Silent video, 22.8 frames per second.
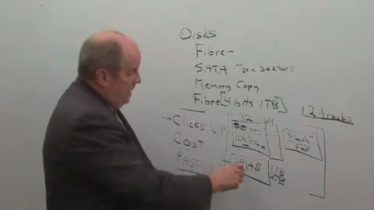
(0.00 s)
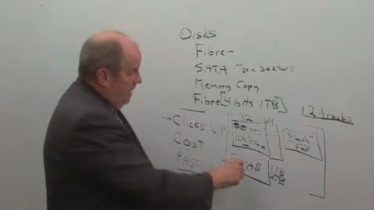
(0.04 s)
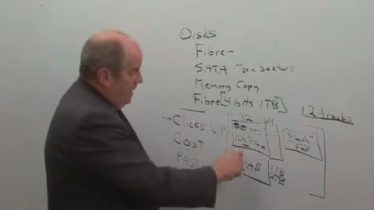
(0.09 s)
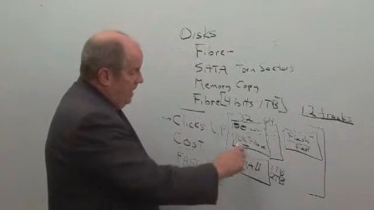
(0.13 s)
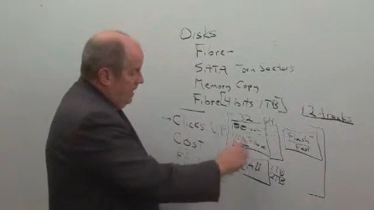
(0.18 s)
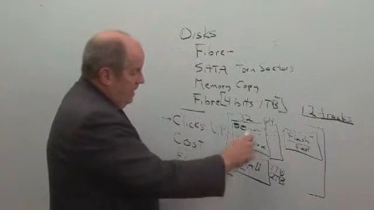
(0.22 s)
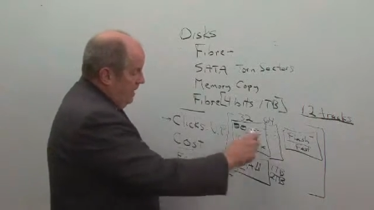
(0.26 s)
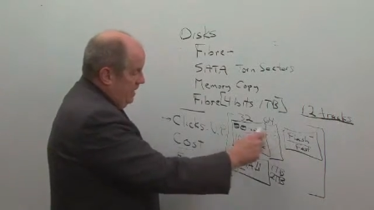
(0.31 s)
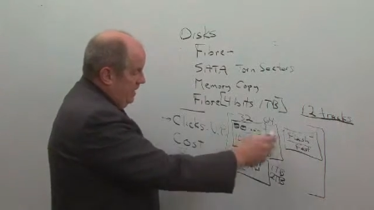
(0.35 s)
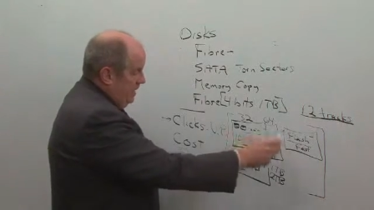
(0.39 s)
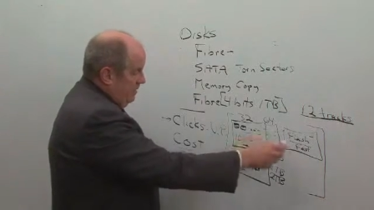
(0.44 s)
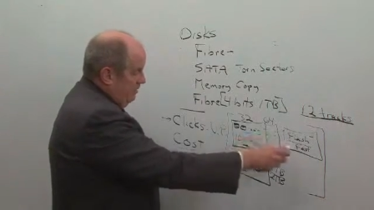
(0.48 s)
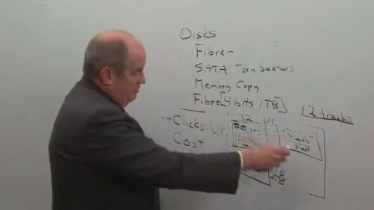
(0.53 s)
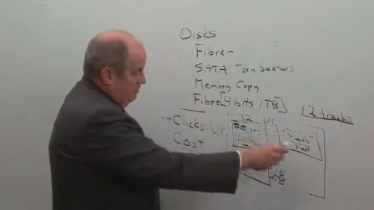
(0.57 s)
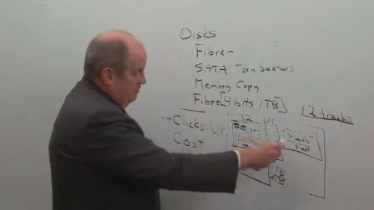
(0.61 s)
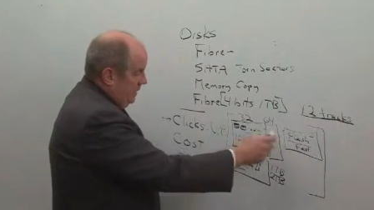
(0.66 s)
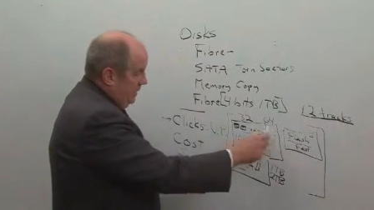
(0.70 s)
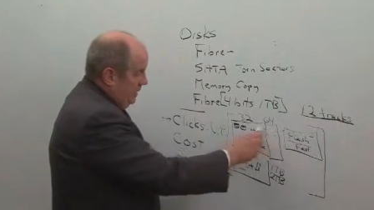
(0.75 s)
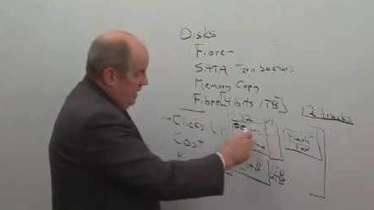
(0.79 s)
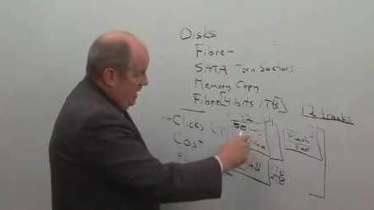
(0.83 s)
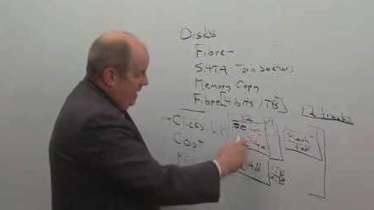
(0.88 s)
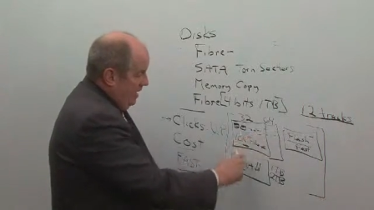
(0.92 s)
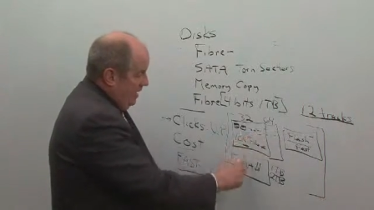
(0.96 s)
and
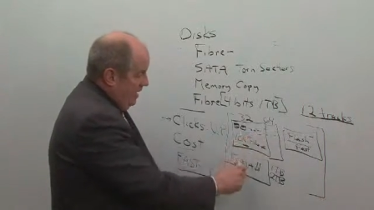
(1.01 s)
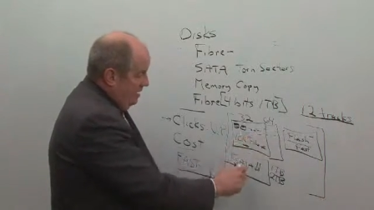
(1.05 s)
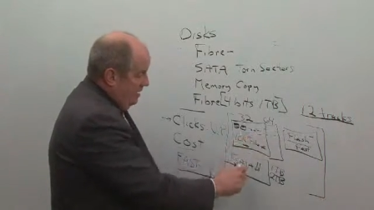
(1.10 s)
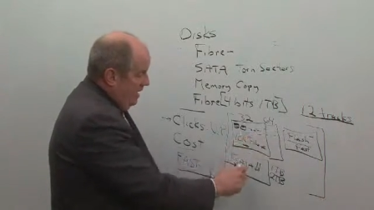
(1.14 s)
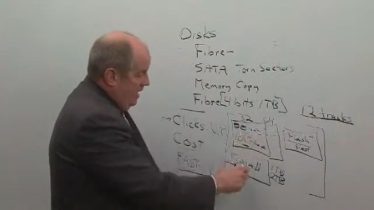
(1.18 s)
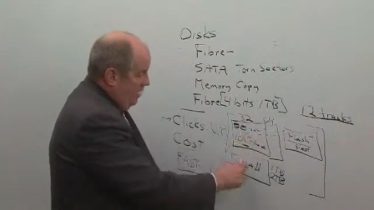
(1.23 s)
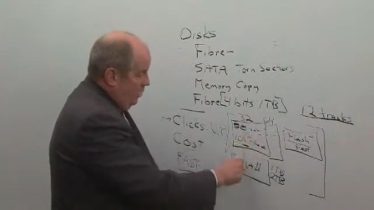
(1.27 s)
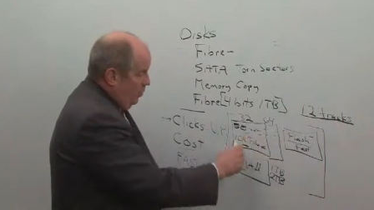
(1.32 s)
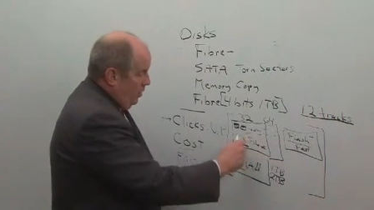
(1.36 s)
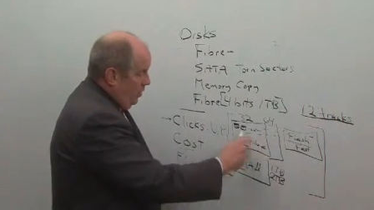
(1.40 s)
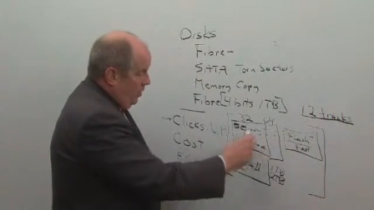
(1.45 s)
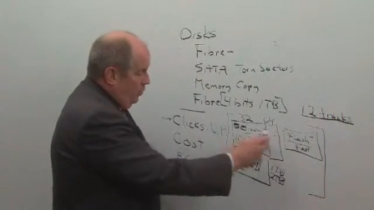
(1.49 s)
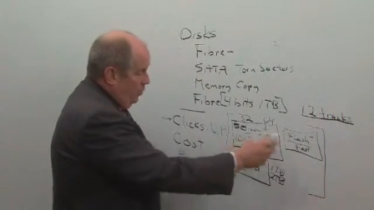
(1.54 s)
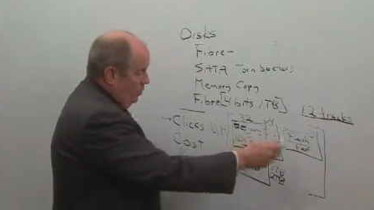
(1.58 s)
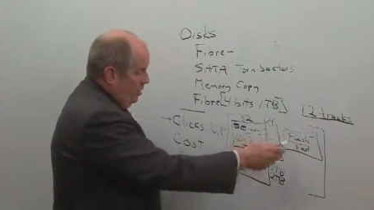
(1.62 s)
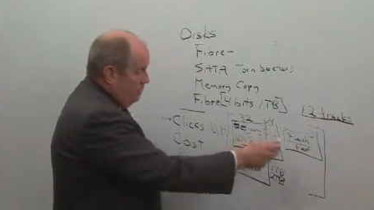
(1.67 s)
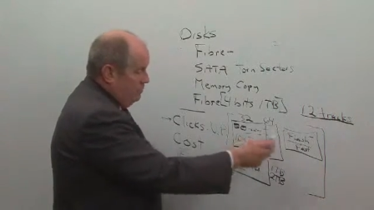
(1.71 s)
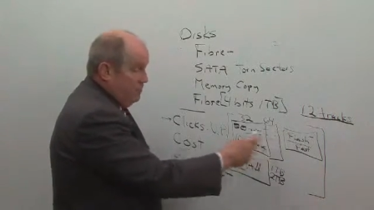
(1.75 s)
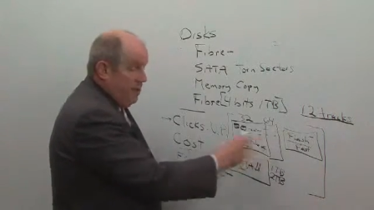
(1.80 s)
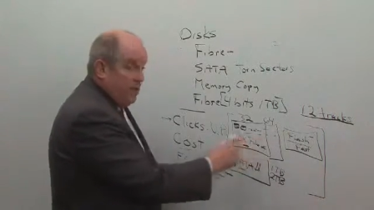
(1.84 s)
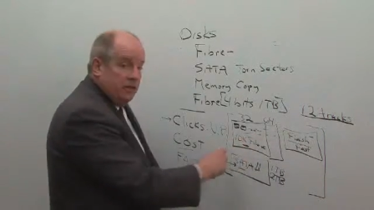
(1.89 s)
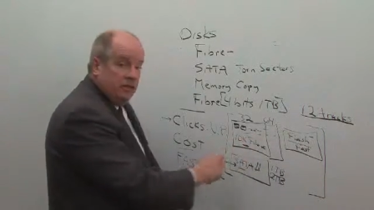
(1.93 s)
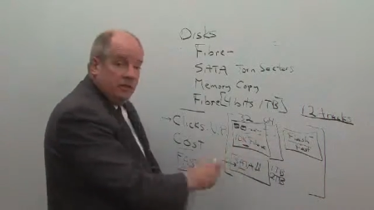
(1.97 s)
by that, and that way,
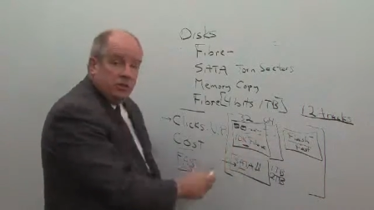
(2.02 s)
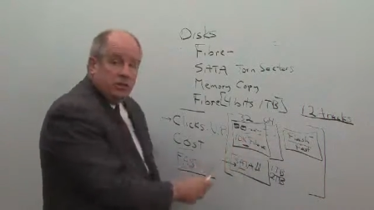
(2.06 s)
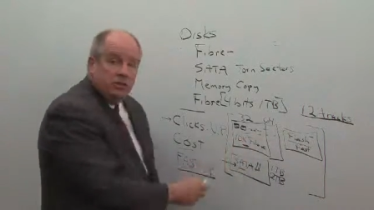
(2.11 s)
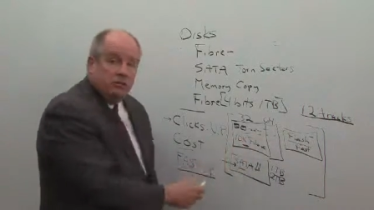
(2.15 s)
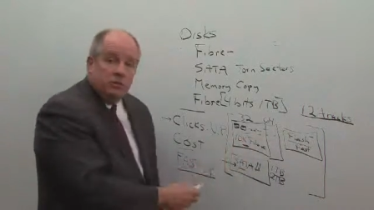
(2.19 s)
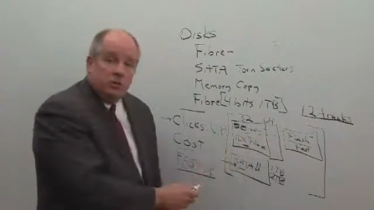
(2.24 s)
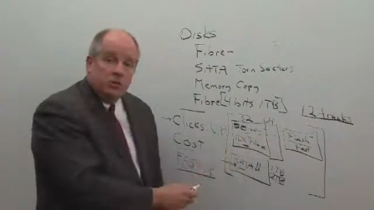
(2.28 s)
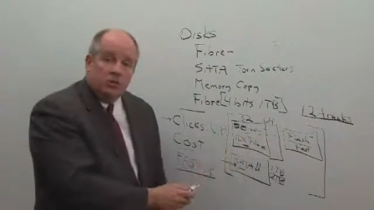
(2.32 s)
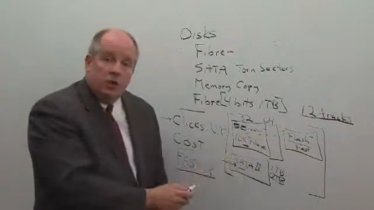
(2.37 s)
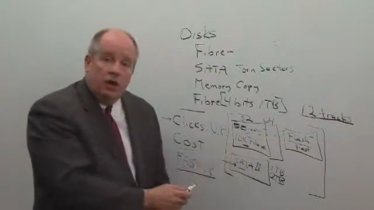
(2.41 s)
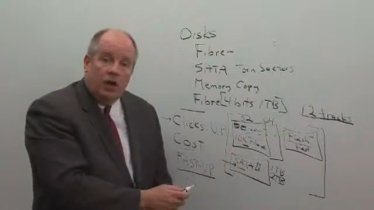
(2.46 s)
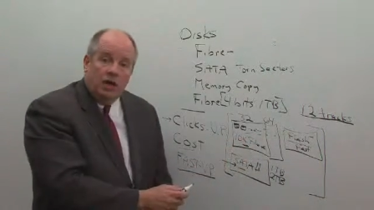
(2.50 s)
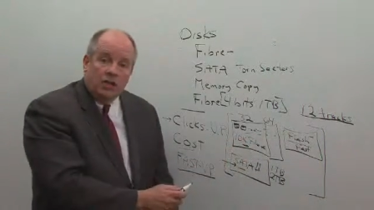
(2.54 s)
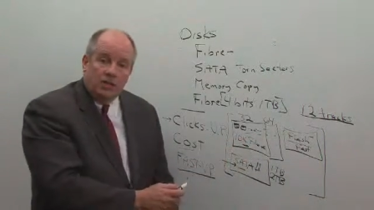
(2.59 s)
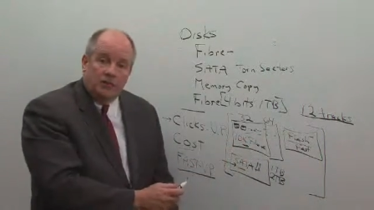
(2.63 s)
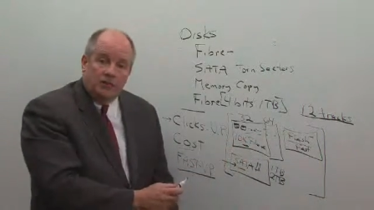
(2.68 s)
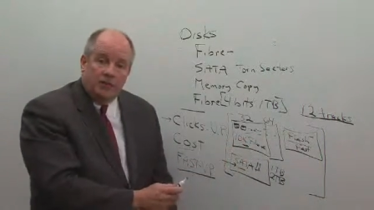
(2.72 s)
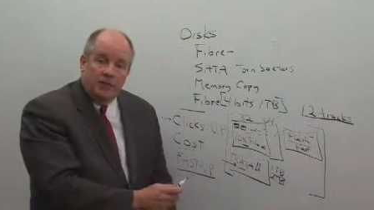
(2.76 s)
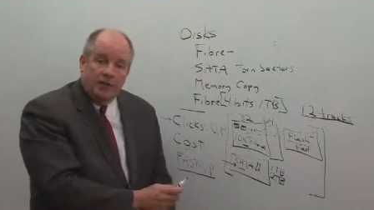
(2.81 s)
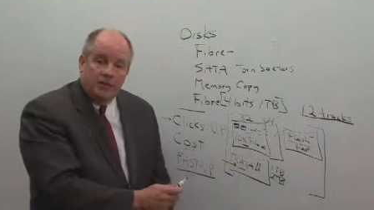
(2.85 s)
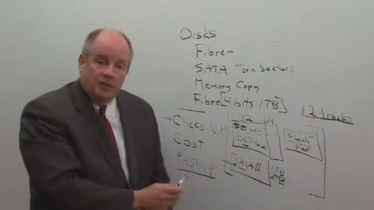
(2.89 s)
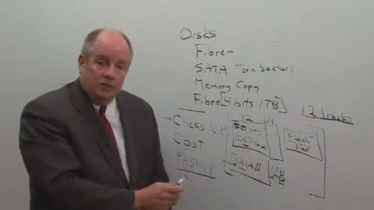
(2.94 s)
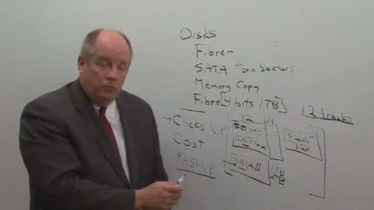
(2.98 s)
we make this the most cost
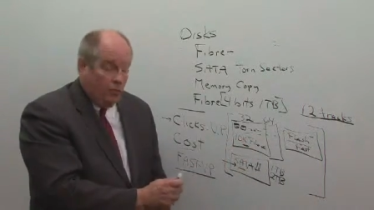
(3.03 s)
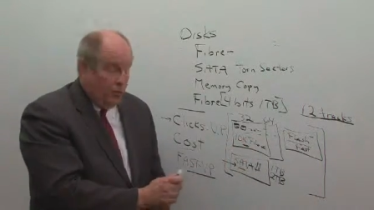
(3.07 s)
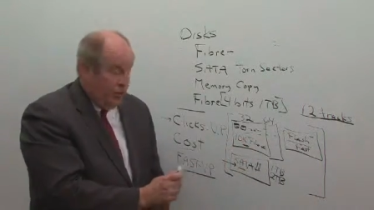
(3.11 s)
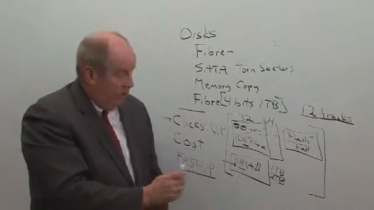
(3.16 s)
effective,